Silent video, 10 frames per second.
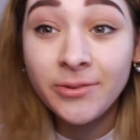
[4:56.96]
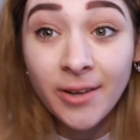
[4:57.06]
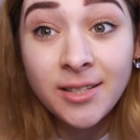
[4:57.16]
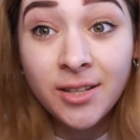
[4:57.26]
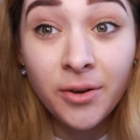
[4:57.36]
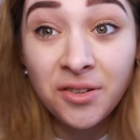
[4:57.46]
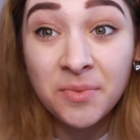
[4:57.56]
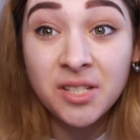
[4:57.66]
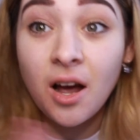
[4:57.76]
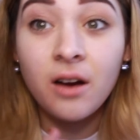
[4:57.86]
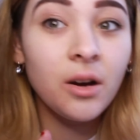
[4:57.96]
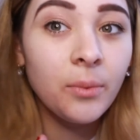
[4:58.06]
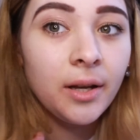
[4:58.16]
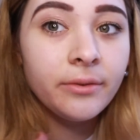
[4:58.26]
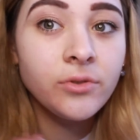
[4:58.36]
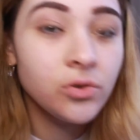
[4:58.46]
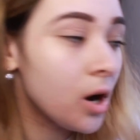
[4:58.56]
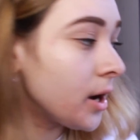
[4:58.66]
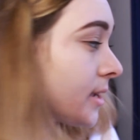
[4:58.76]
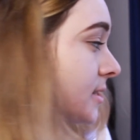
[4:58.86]
first coat of mascara will have
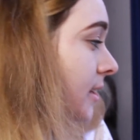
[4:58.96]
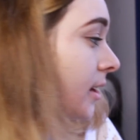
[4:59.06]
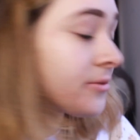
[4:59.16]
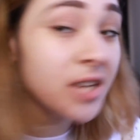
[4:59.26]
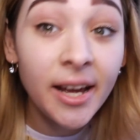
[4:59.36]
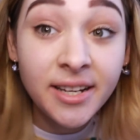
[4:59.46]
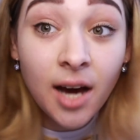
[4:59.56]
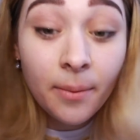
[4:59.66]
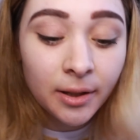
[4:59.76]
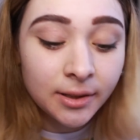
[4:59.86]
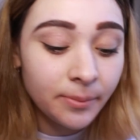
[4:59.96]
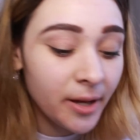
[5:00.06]
dried and I've tidied it up a little